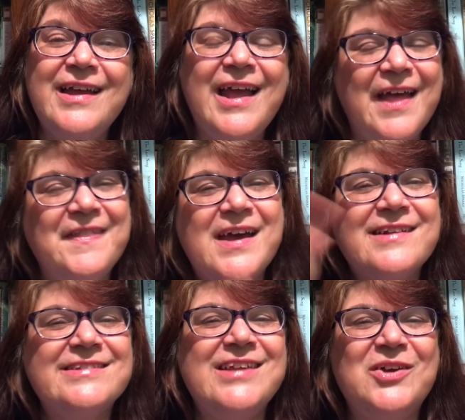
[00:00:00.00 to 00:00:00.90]
and that'll
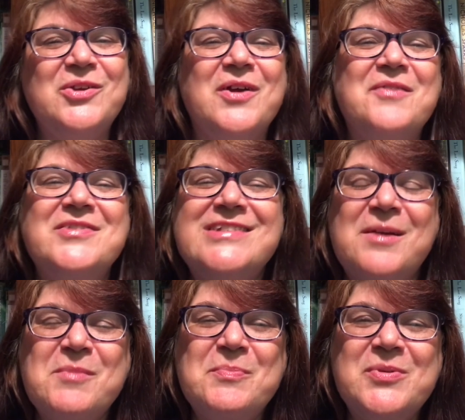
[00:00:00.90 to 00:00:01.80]
tell you every
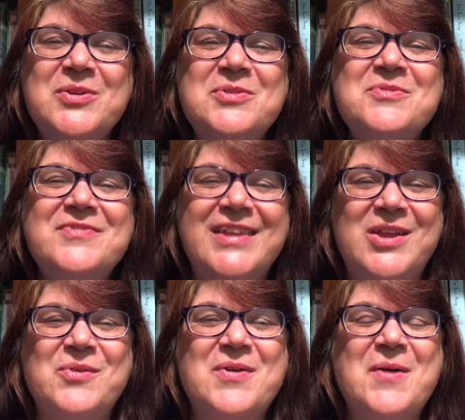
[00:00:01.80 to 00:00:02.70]
time I put a new
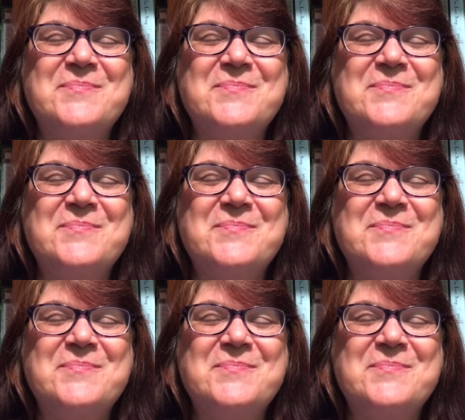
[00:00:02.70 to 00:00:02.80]
video up.